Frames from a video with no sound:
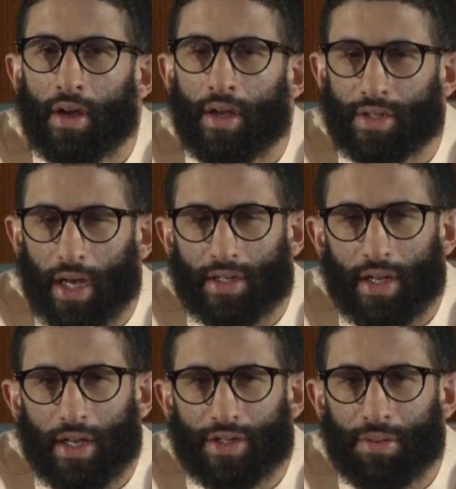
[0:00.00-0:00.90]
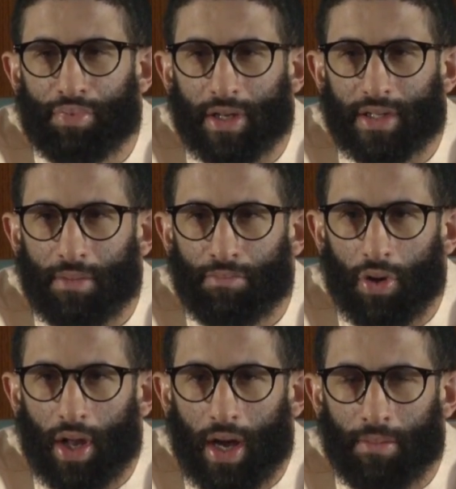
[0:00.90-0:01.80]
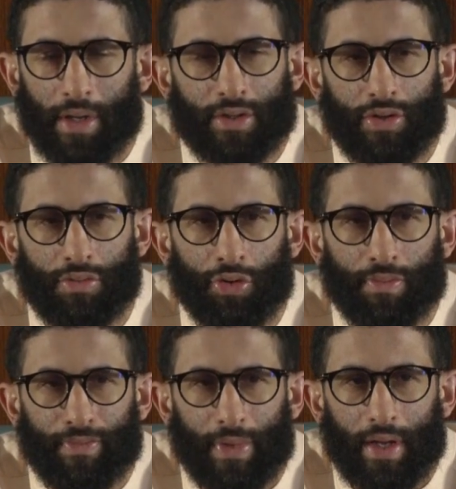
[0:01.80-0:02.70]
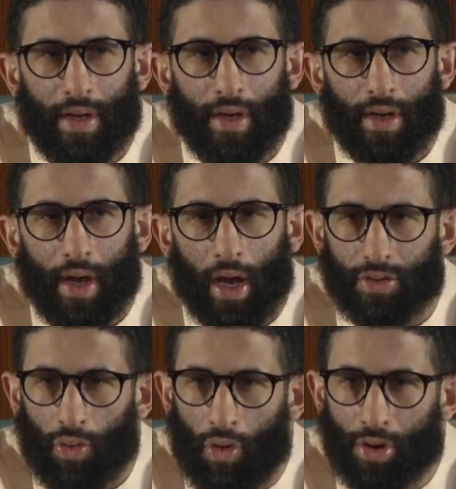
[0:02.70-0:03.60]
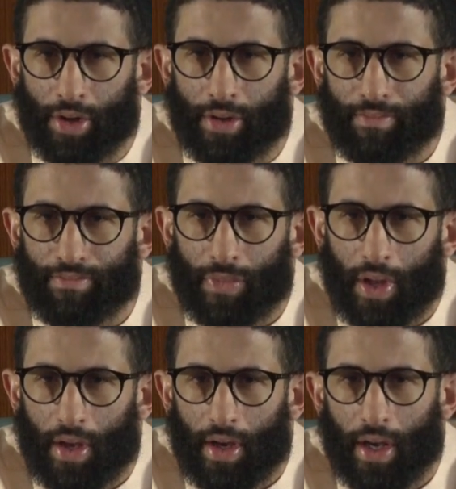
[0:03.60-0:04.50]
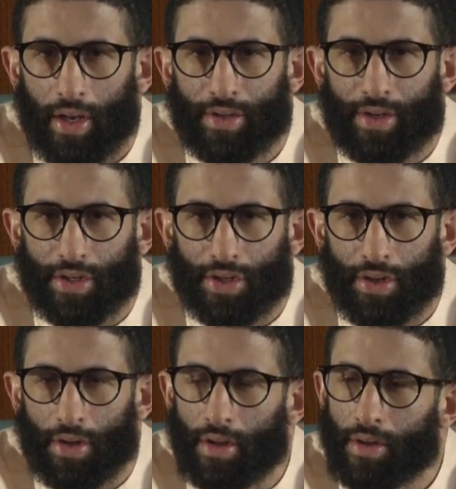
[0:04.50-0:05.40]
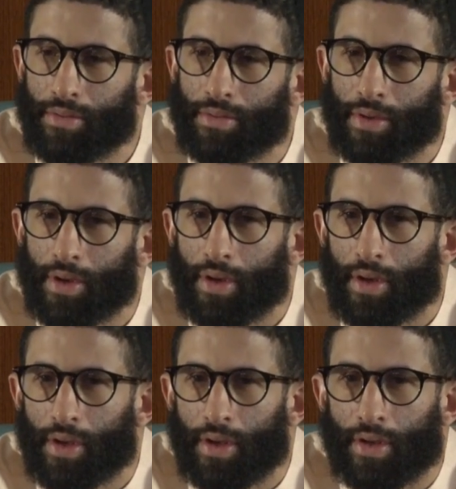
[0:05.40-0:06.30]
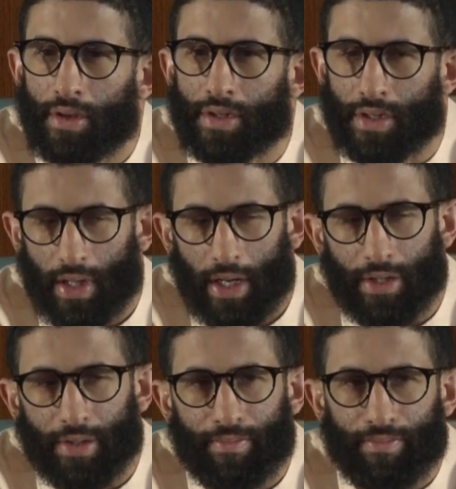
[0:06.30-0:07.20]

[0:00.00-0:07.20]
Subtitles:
His Excellency President Bola Ahmed Tinubu has ordered an additional slate